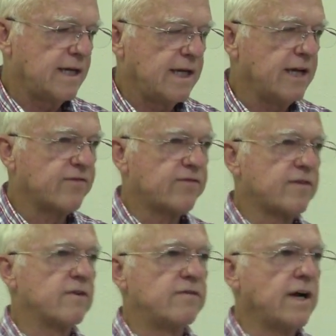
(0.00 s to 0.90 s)
if
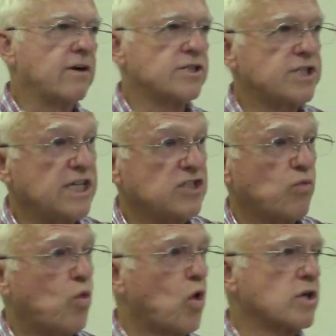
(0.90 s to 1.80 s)
Pharisees
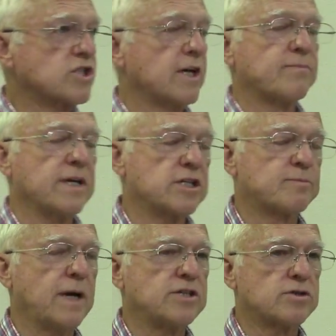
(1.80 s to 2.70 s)
wore something
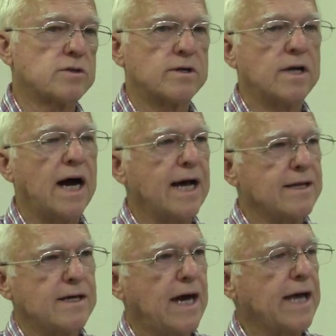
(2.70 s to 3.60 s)
special or not.
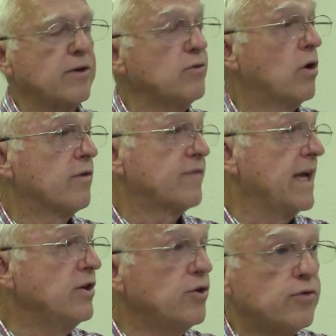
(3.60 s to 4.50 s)
I don't know if they
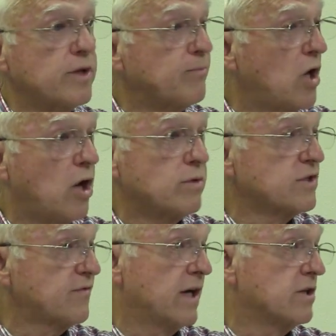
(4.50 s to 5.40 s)
knew that Paul was a
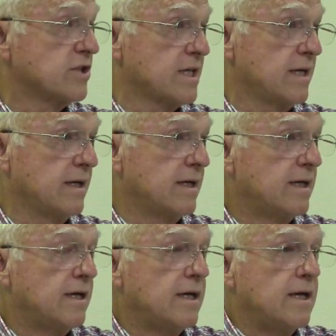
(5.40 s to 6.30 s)
Pharisee.
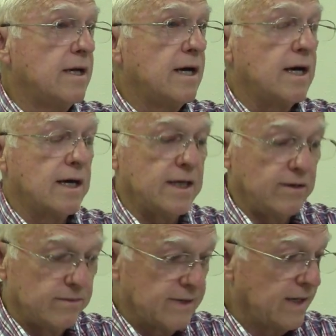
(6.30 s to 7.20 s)
Uh,
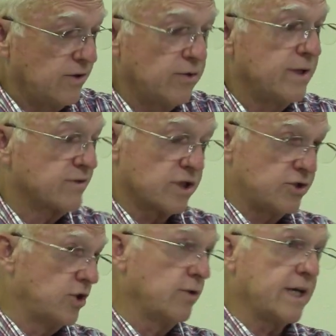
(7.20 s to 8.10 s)
he, they knew he was a
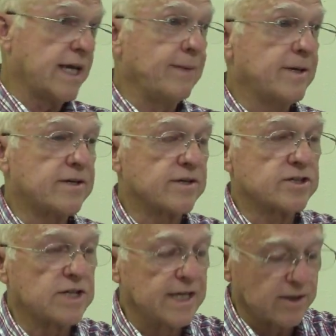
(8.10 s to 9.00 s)
Jew. He came into the
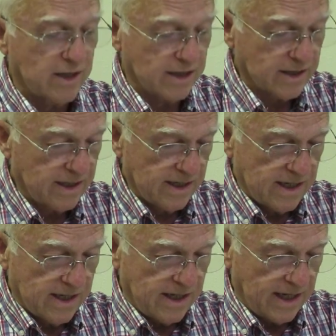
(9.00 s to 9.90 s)
synagogue.
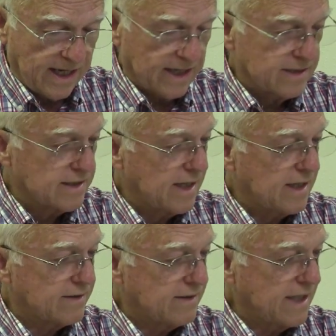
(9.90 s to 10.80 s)
And
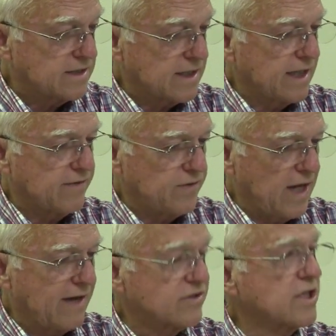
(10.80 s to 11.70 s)
uh, they said, if you
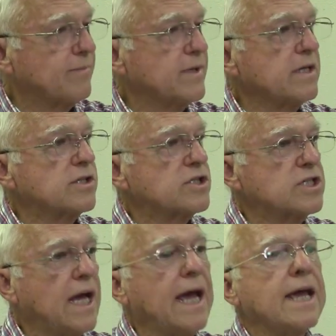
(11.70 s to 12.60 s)
have something to
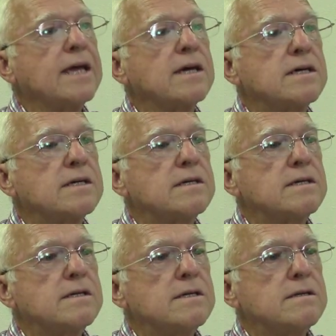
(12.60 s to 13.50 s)
say,
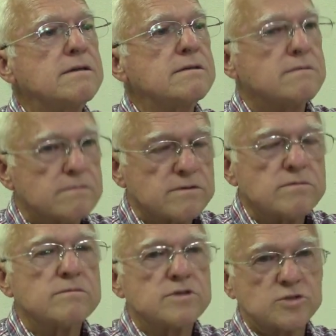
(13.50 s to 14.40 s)

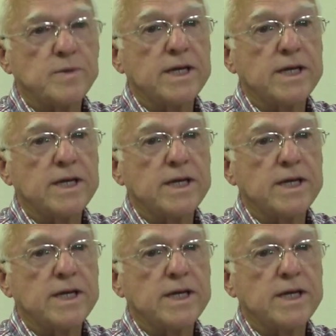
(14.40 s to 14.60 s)
speak.